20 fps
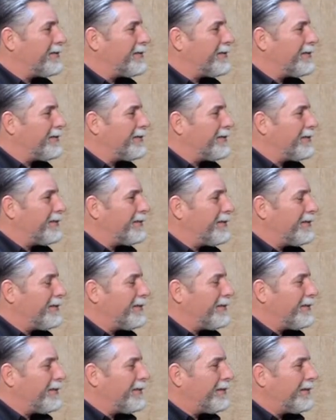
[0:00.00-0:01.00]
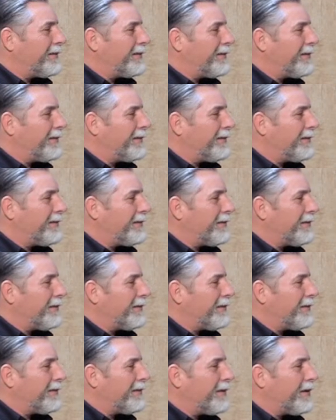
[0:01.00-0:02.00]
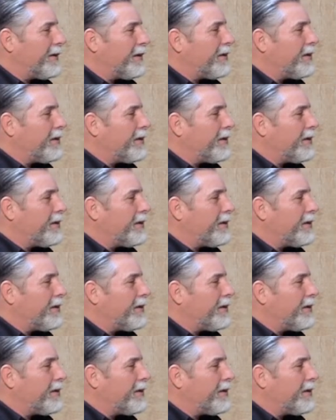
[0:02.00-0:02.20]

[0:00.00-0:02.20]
(no one is talking)